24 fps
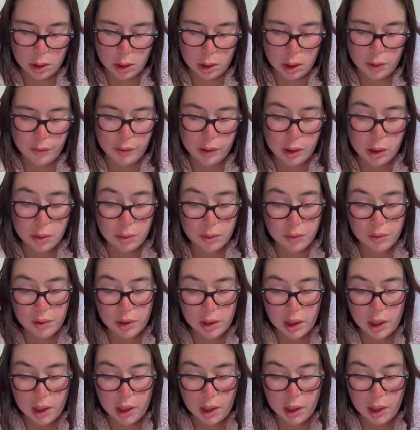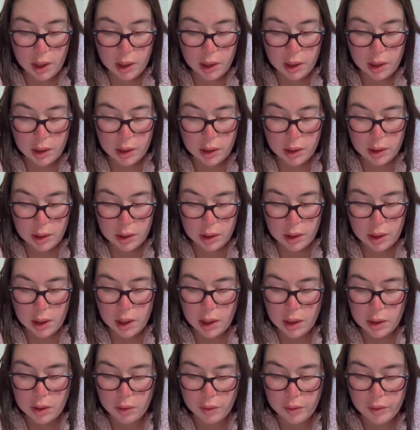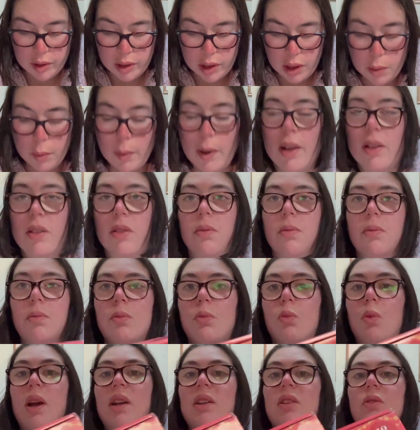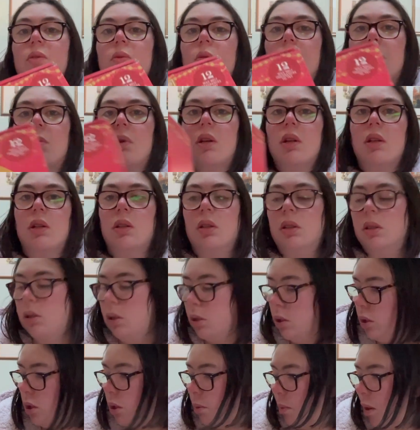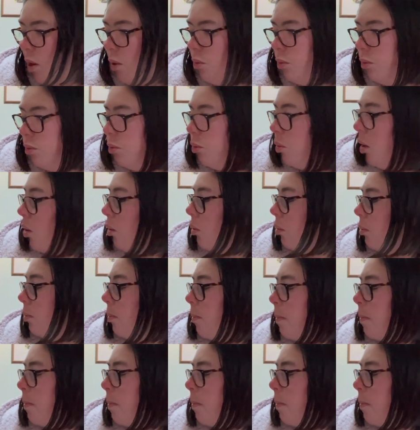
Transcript: Even comes with tea light and obviously the wax warmer.